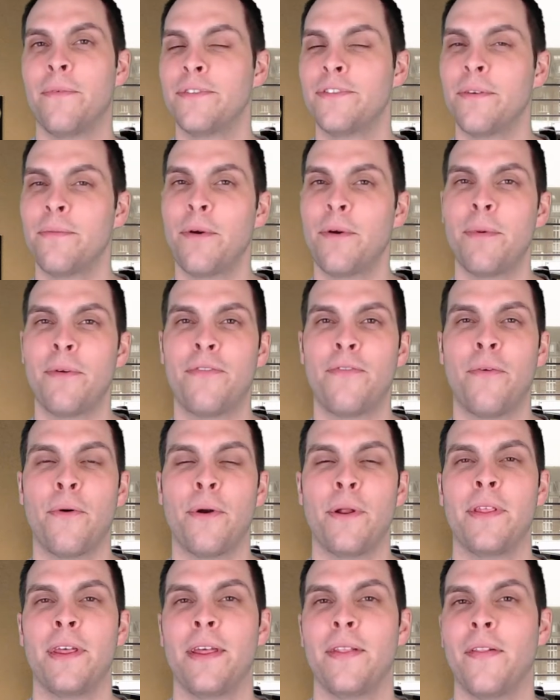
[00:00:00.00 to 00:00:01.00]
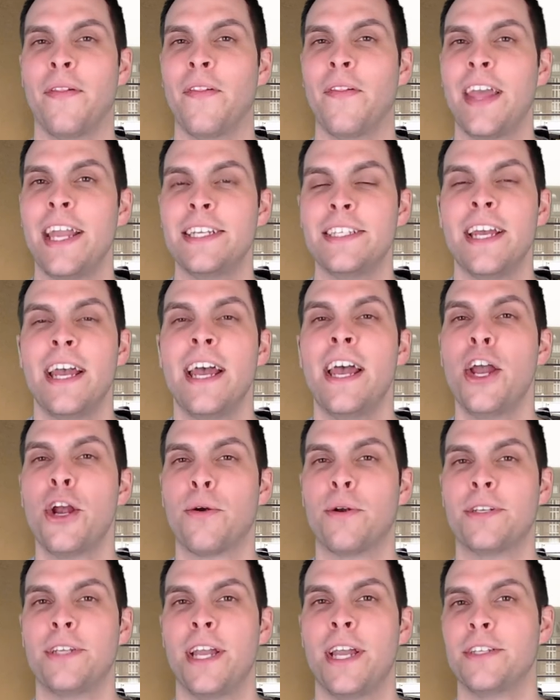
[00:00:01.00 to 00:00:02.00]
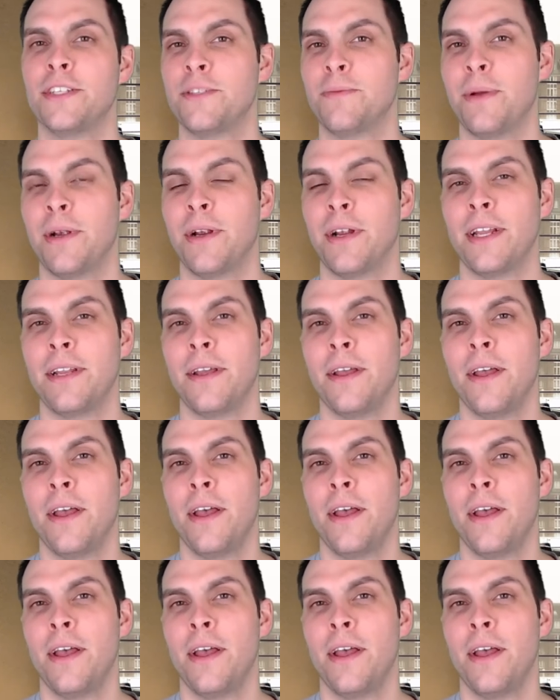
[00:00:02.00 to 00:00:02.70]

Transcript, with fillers: somewhere before the late Cretaceous period.